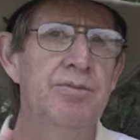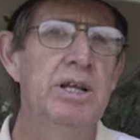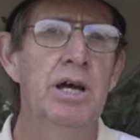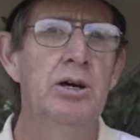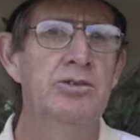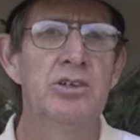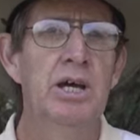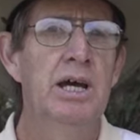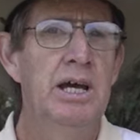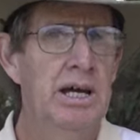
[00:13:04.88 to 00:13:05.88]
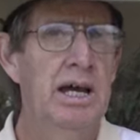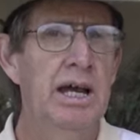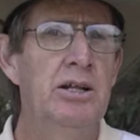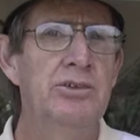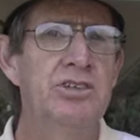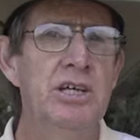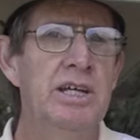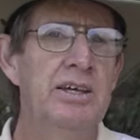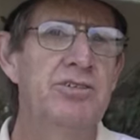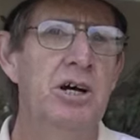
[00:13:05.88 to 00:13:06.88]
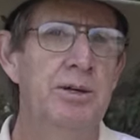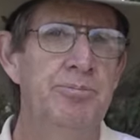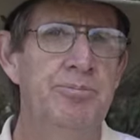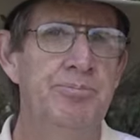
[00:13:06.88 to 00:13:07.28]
videos, and I'll see you next time.